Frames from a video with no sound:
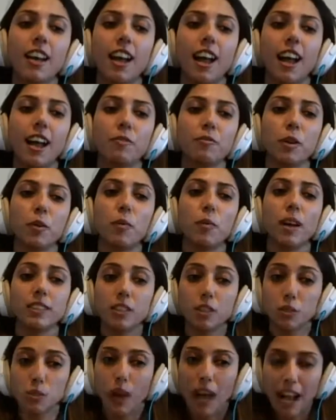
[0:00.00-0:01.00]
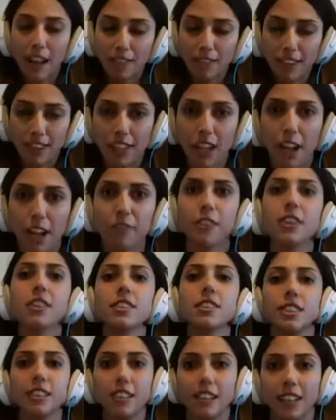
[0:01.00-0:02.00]
and we wanted to have a
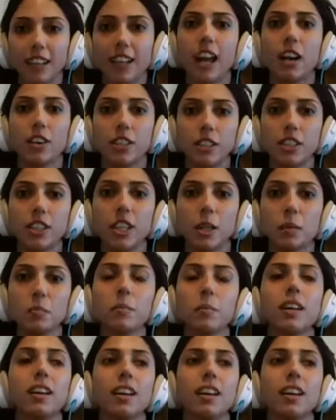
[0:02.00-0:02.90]
diversity in our team,